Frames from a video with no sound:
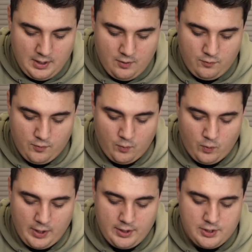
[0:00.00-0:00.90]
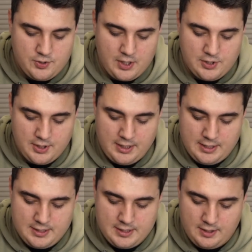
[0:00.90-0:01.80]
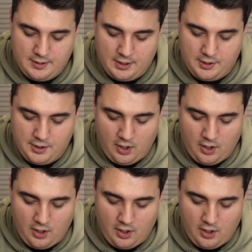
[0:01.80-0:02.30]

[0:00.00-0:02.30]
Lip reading: For where your treasure is, there your